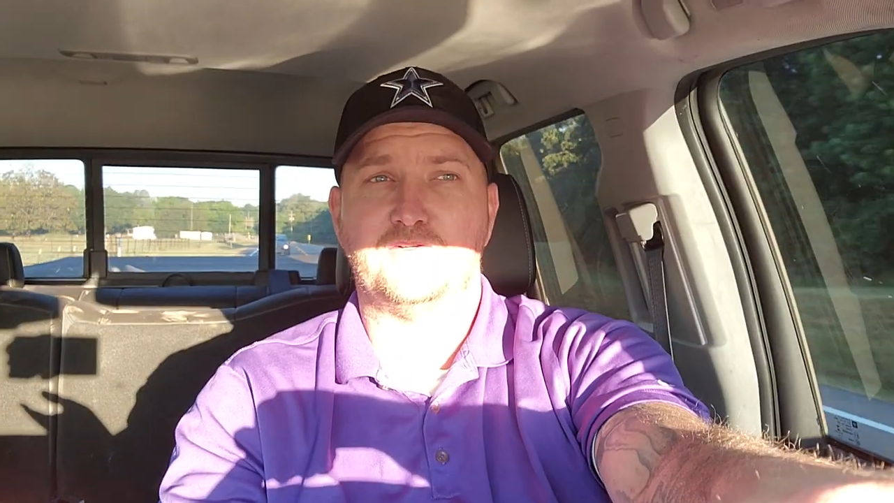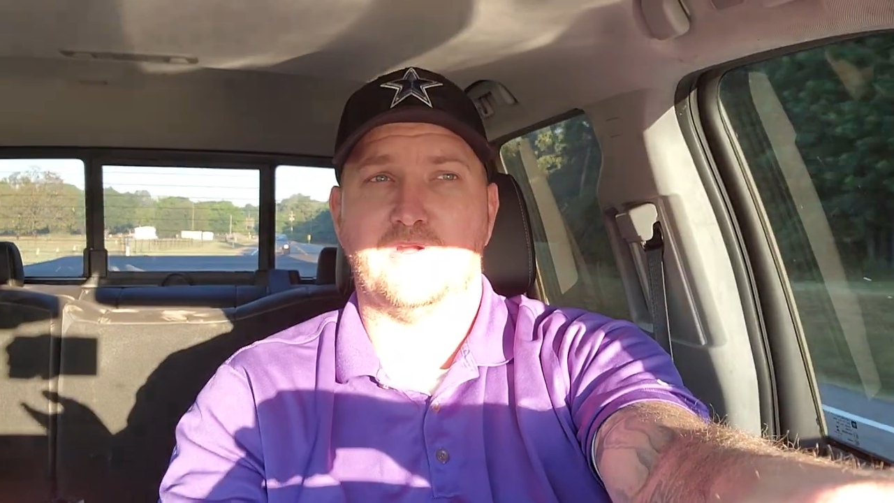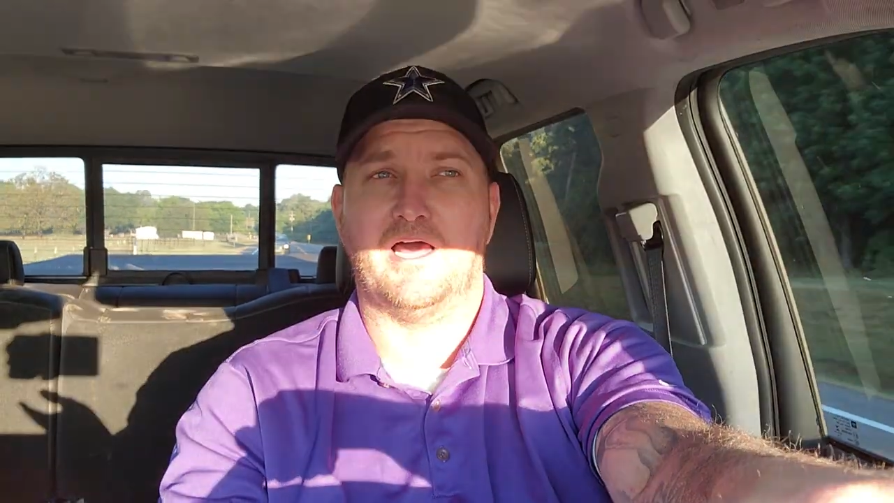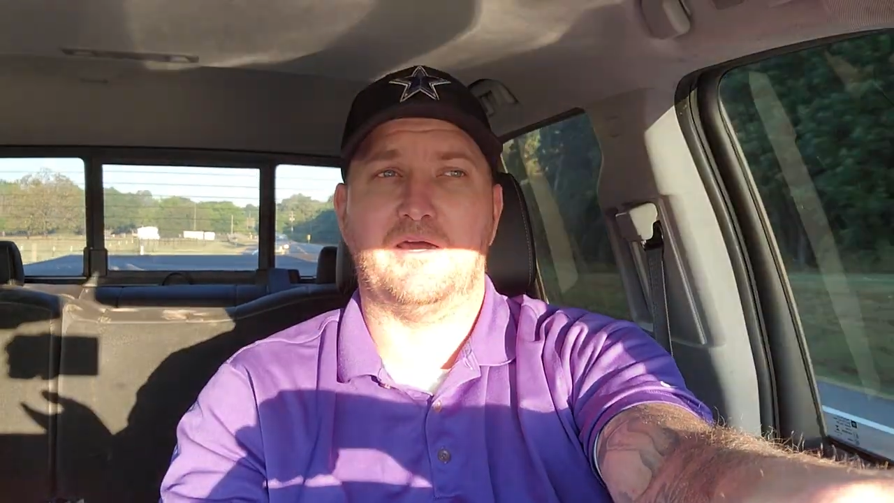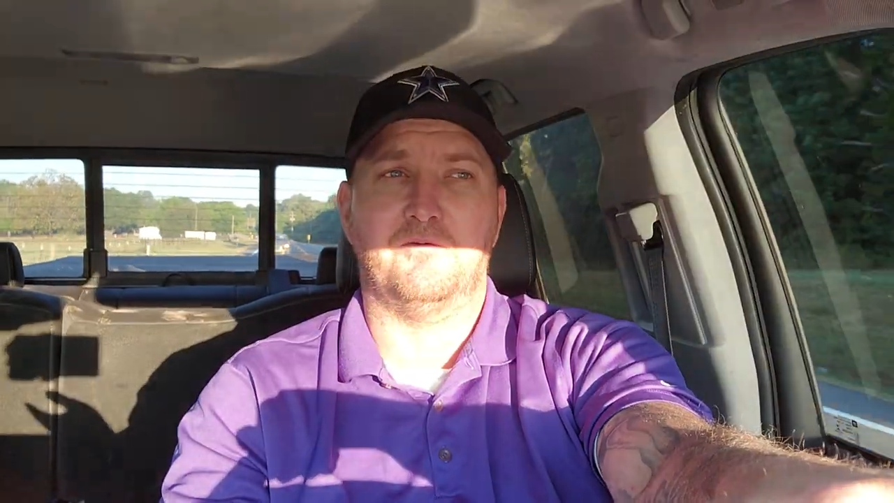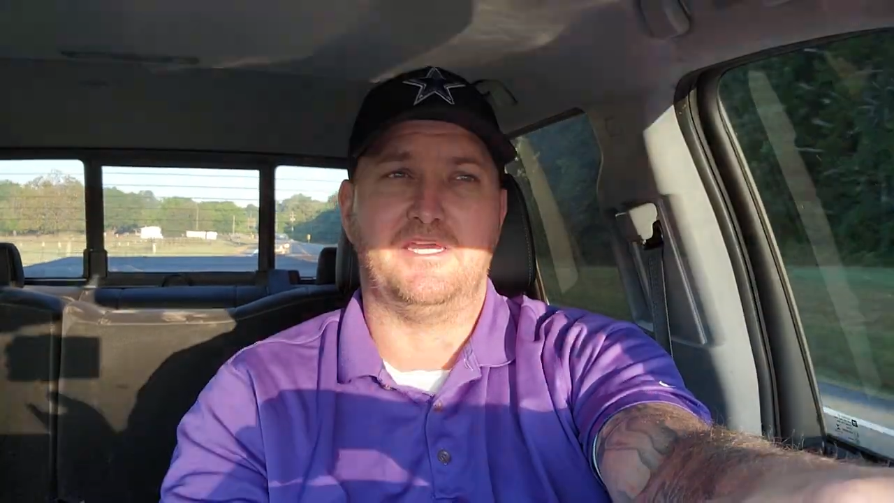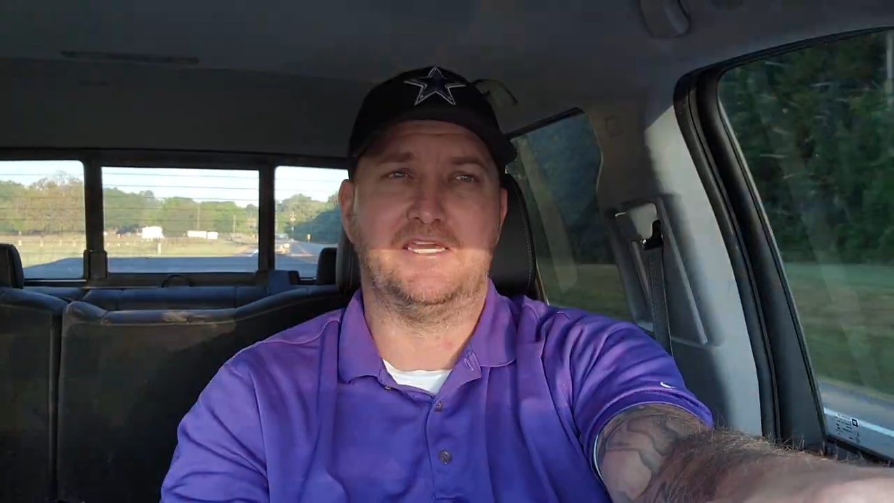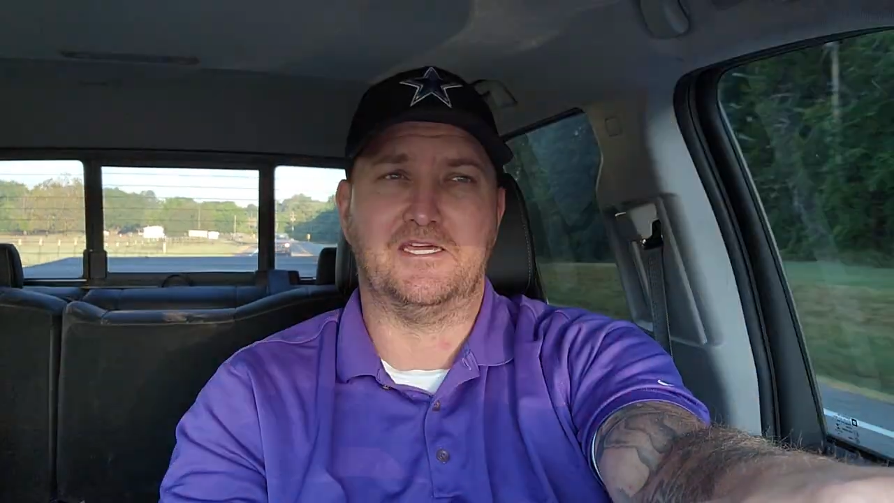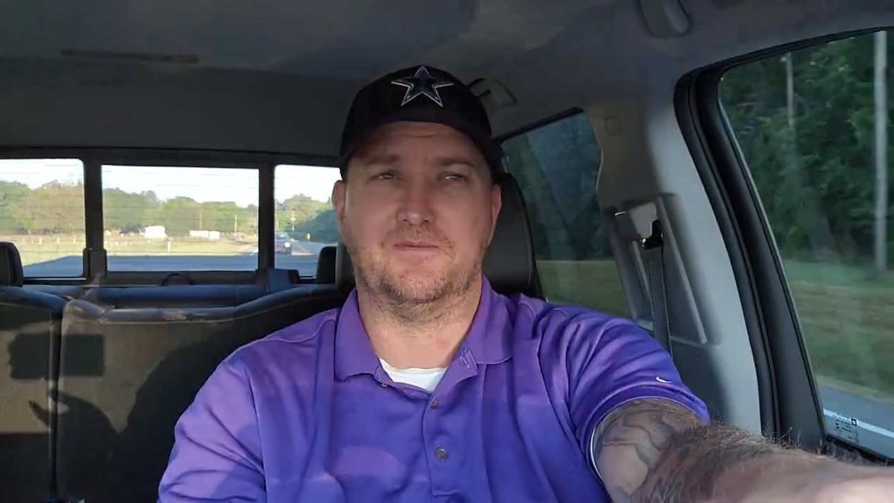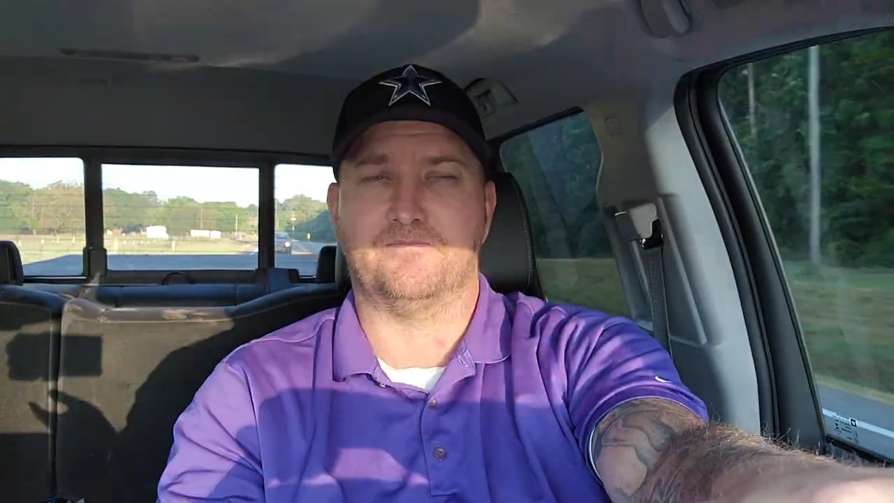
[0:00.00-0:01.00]
July
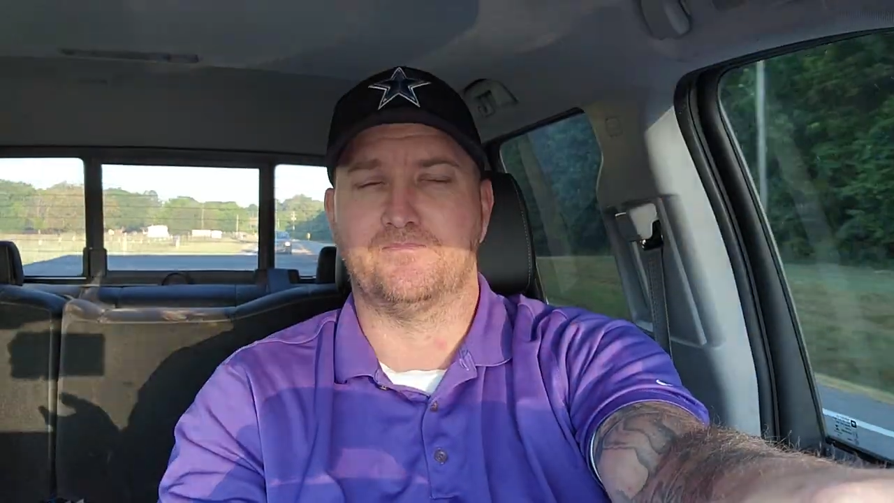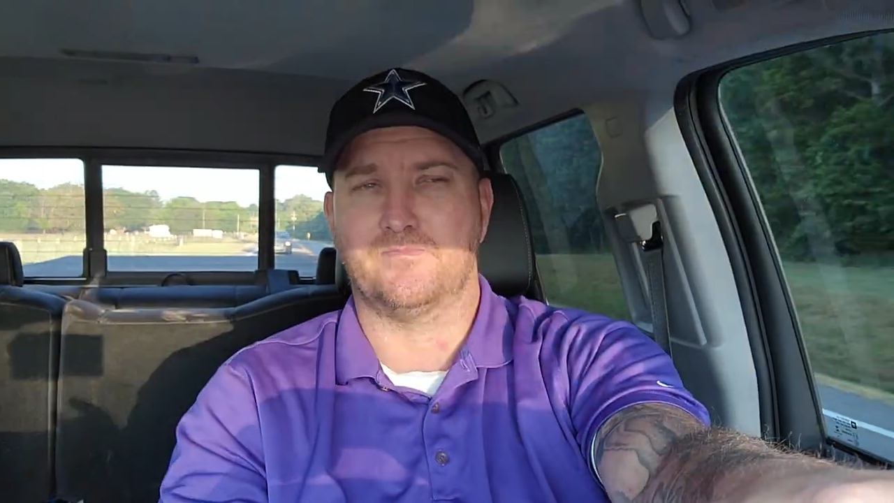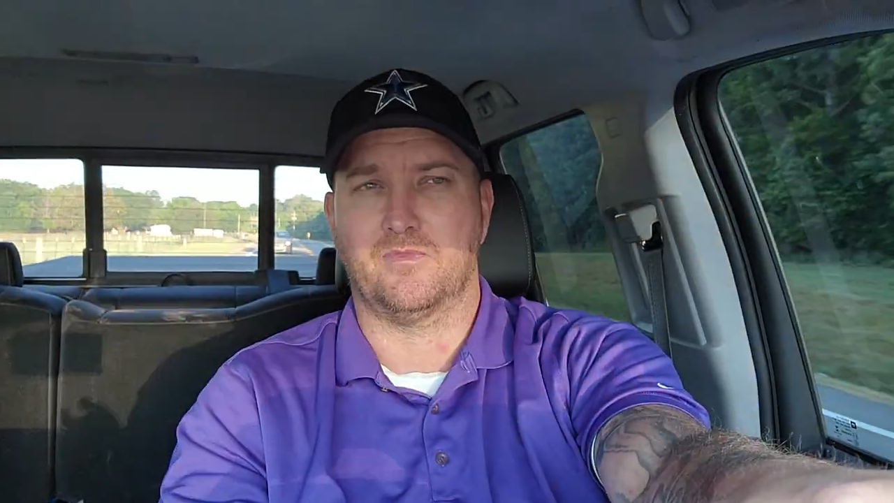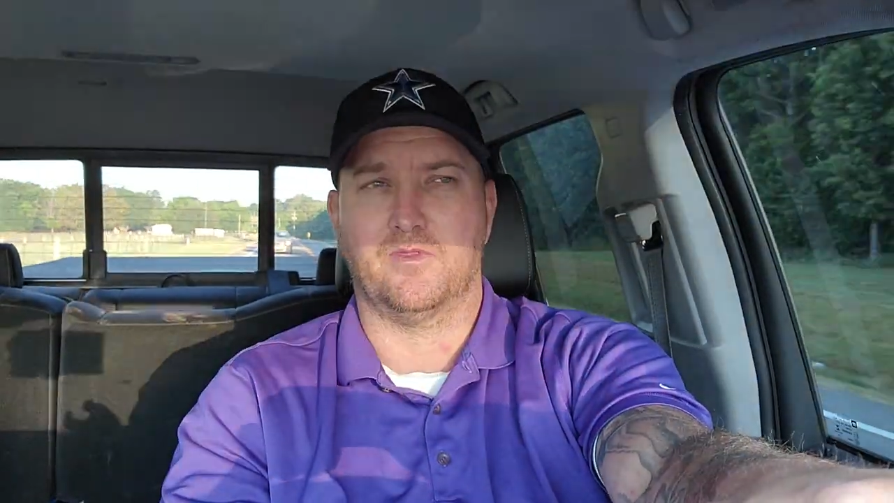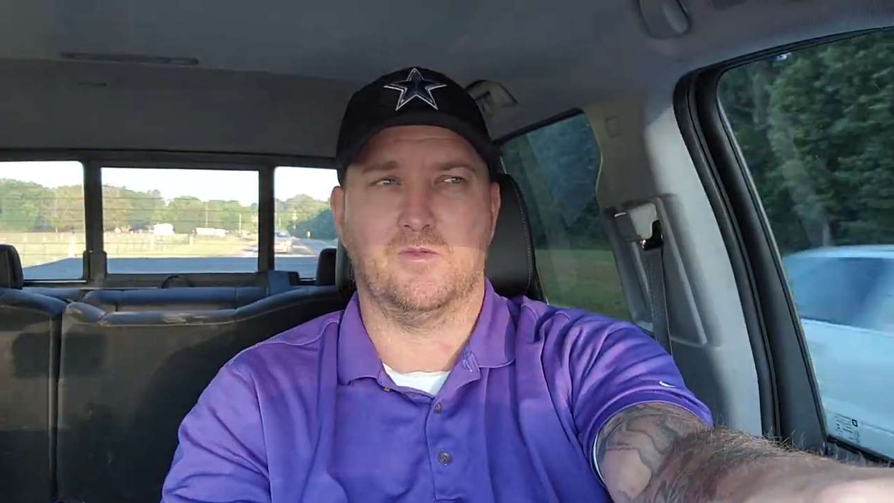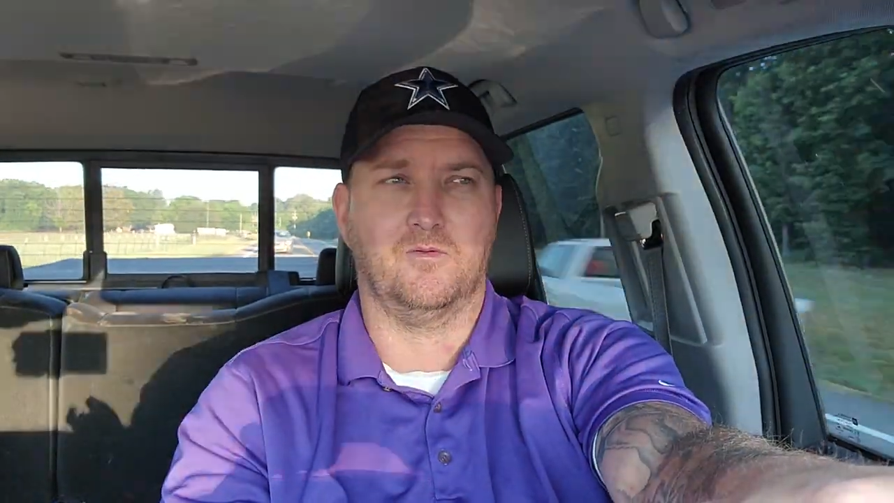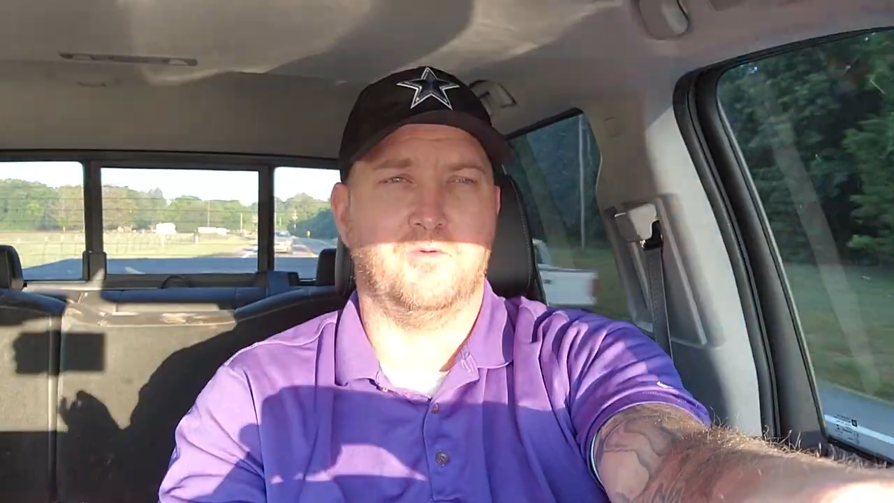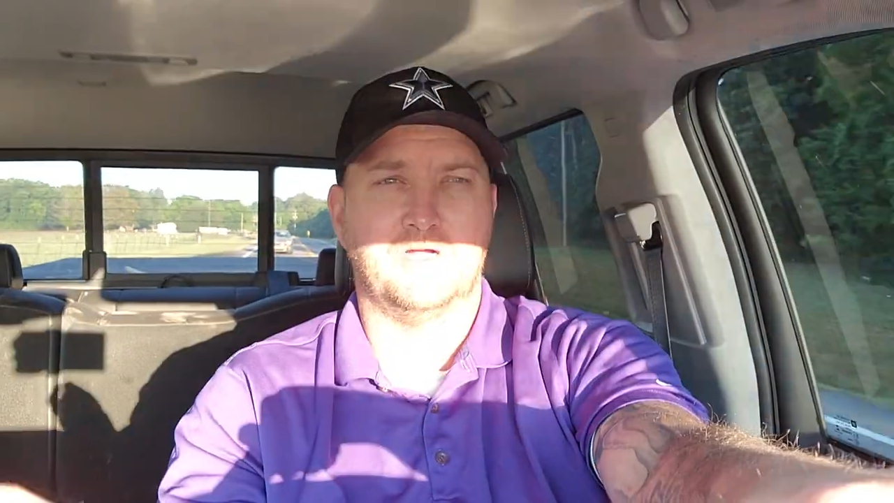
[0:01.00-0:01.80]
weekend.